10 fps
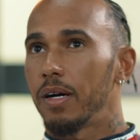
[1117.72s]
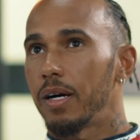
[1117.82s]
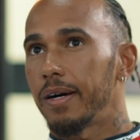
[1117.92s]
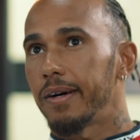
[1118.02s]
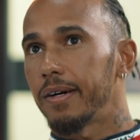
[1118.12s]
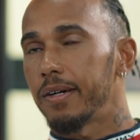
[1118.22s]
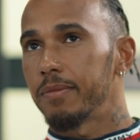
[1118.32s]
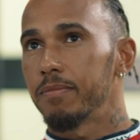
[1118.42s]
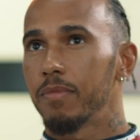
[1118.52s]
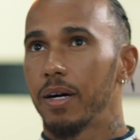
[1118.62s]
I
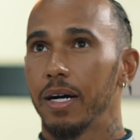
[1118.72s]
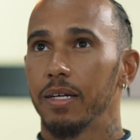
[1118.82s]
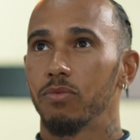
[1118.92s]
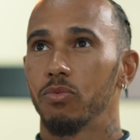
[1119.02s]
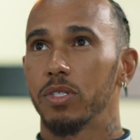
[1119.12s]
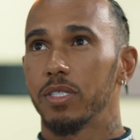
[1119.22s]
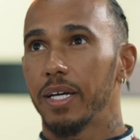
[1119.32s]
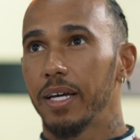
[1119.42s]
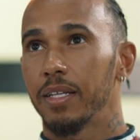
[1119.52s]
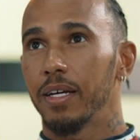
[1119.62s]
would
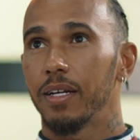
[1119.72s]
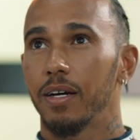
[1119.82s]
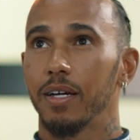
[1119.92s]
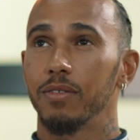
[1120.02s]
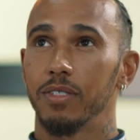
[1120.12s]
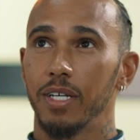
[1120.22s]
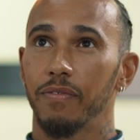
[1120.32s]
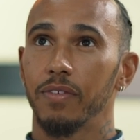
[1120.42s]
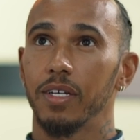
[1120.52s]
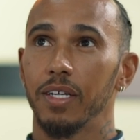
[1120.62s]
say that I
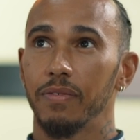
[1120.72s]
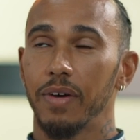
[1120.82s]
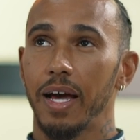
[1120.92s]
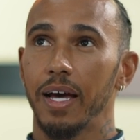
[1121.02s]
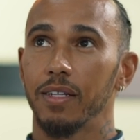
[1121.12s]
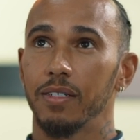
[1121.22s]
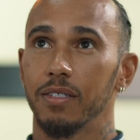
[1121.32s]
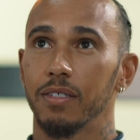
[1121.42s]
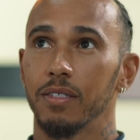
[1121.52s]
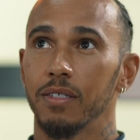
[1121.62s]
definitely have had,
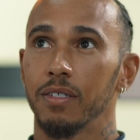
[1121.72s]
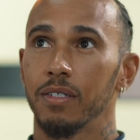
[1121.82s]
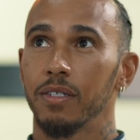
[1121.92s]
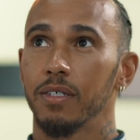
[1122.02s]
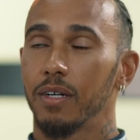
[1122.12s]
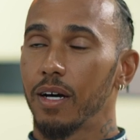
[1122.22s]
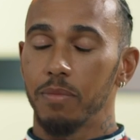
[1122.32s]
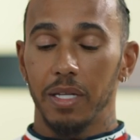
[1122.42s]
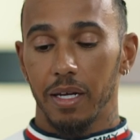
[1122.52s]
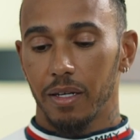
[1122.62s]
I
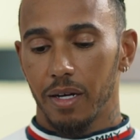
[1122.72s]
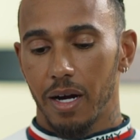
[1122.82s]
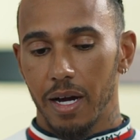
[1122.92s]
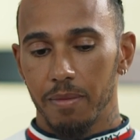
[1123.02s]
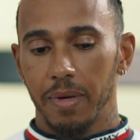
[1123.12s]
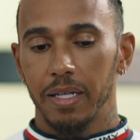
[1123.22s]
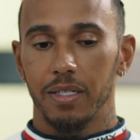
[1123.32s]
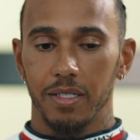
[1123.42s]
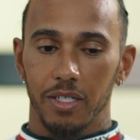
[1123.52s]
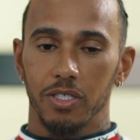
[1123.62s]
mean, I made the
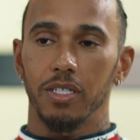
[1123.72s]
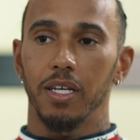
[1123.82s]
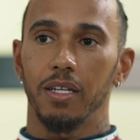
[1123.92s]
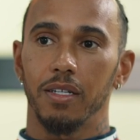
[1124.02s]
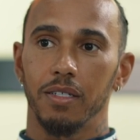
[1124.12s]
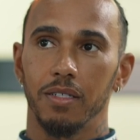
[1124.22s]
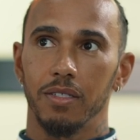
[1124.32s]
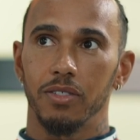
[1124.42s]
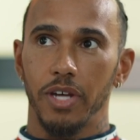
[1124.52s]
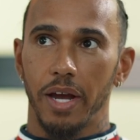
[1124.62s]
decision in
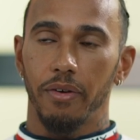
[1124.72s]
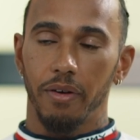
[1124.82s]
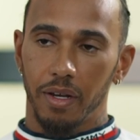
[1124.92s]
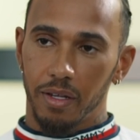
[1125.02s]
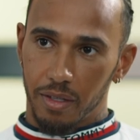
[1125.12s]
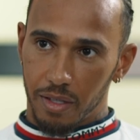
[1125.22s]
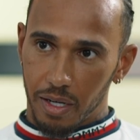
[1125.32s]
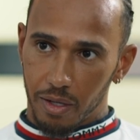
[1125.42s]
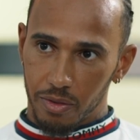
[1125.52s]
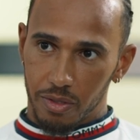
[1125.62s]
January
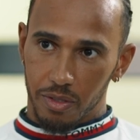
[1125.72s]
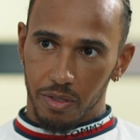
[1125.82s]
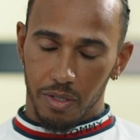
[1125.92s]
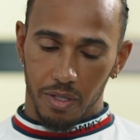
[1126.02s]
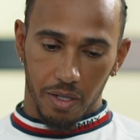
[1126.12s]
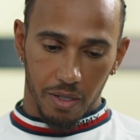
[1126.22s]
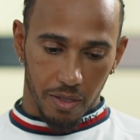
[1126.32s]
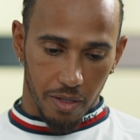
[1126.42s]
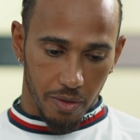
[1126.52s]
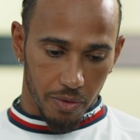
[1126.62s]
that I was
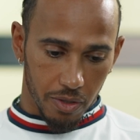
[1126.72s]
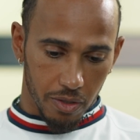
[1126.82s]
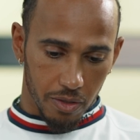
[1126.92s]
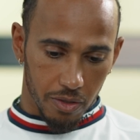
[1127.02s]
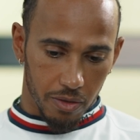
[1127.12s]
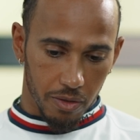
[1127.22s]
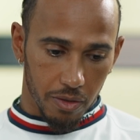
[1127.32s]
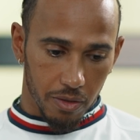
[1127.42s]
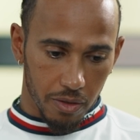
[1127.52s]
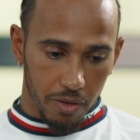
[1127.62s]
going to
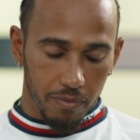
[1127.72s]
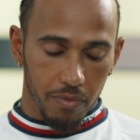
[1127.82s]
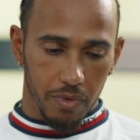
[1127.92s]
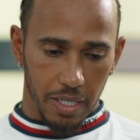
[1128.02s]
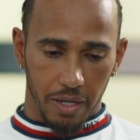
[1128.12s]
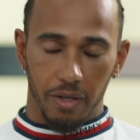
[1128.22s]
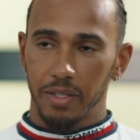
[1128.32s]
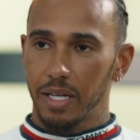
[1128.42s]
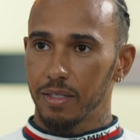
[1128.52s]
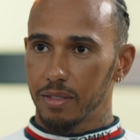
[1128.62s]
take on
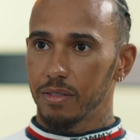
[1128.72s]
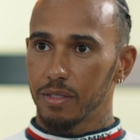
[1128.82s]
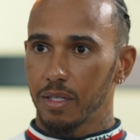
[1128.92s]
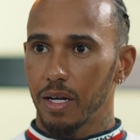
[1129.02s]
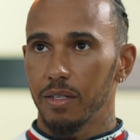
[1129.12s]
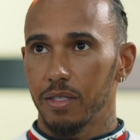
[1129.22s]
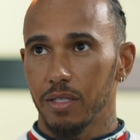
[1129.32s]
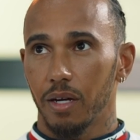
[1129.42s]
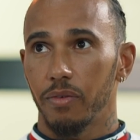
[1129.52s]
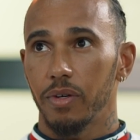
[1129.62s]
that kind of
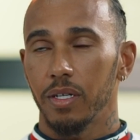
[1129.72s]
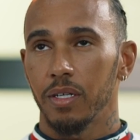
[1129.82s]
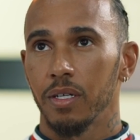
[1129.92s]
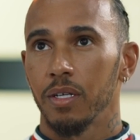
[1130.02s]
discovery.